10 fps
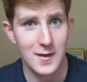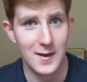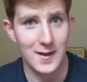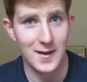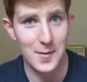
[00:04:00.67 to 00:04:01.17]

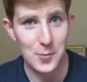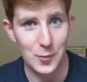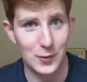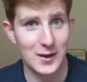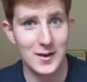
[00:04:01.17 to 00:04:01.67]

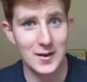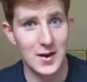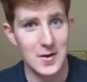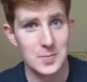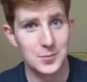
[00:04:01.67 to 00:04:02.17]
So get in
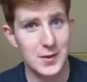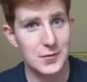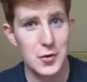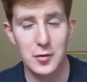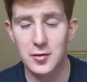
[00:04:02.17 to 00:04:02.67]
there.
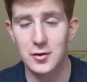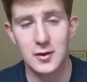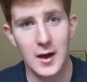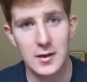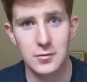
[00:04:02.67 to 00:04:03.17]
If you're
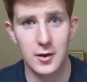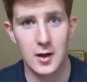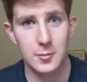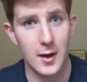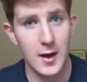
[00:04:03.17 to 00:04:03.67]
stuck, ask for
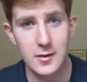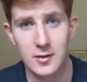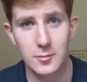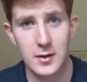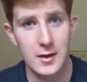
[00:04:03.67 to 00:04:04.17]
help.
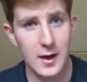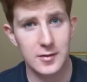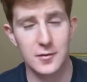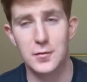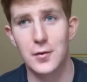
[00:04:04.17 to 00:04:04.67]
Ask me,
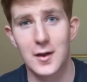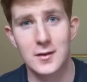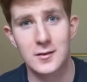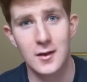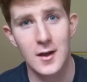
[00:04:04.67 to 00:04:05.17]
ask a
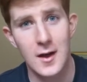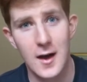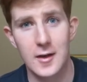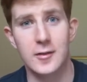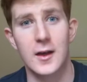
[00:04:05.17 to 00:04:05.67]
friend,
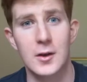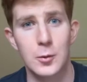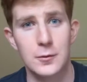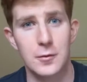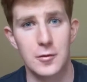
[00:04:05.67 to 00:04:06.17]
ask
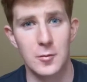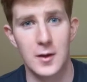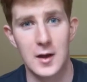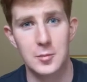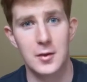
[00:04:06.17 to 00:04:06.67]
anyone for some
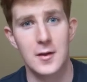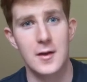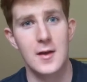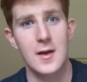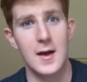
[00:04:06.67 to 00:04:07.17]
help.
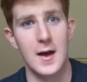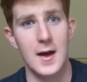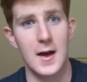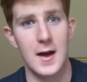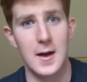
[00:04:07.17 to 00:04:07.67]

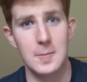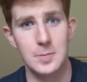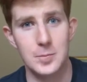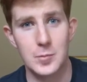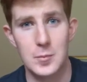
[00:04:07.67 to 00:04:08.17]

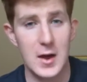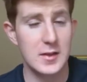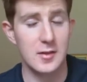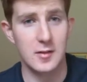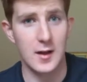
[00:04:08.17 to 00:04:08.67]

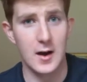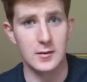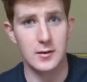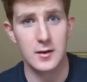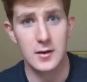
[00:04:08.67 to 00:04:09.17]
Make the
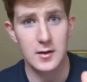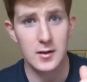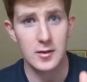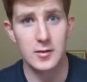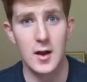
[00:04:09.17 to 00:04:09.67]
start.
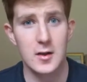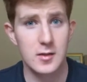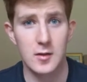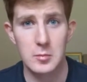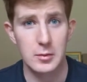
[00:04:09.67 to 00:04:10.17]
Start
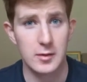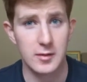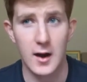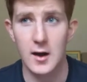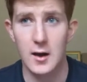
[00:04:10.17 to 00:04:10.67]
simple,
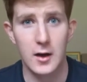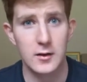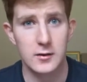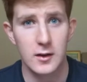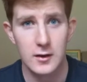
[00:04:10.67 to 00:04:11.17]
start
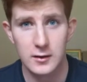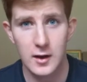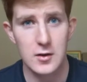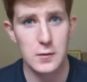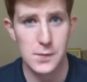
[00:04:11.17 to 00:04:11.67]
light,
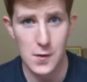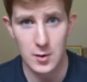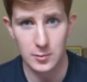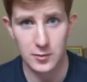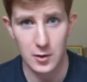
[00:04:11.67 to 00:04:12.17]
get your
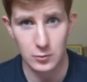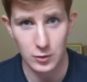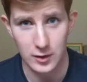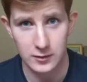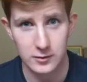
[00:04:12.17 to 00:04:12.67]
forms down
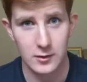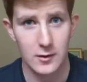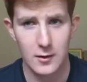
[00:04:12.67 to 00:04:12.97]
right.